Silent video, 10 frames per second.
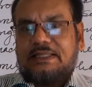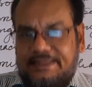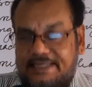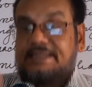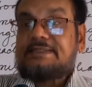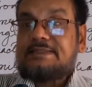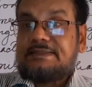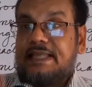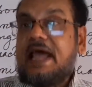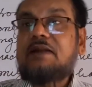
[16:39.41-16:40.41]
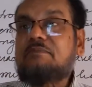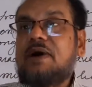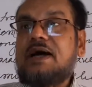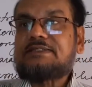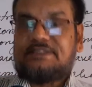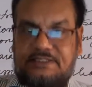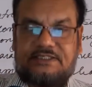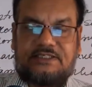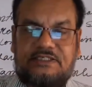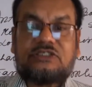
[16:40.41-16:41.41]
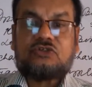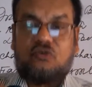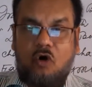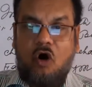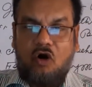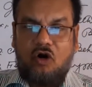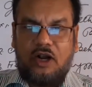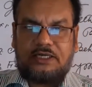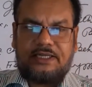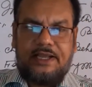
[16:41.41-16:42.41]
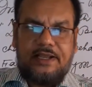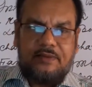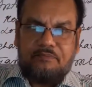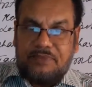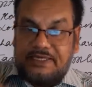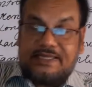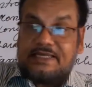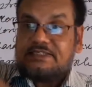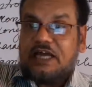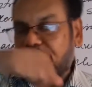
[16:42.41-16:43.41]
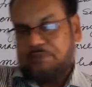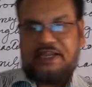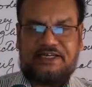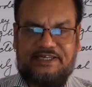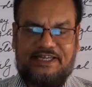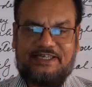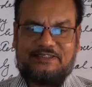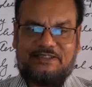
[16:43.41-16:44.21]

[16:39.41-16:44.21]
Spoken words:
This canvas is called miniature painting.